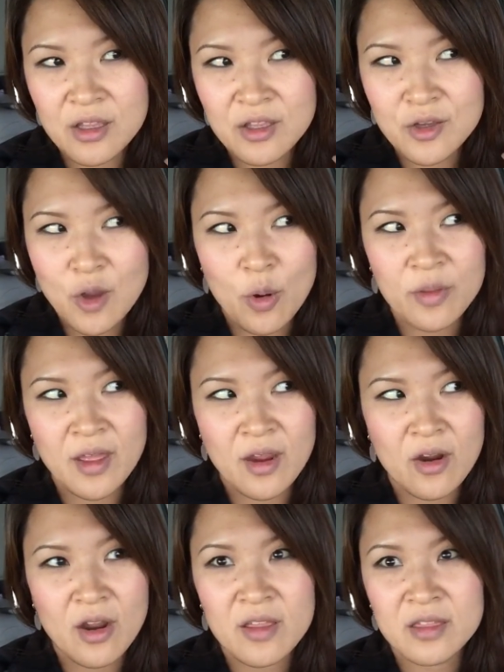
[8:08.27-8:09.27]
you go
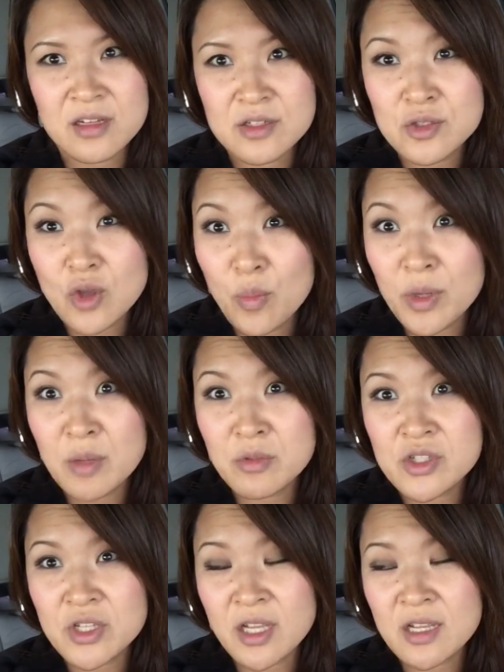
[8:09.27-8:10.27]
there and there's so many
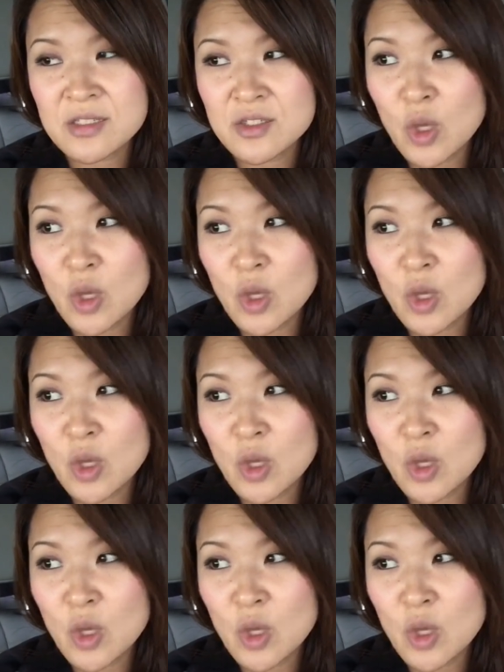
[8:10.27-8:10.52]
machines,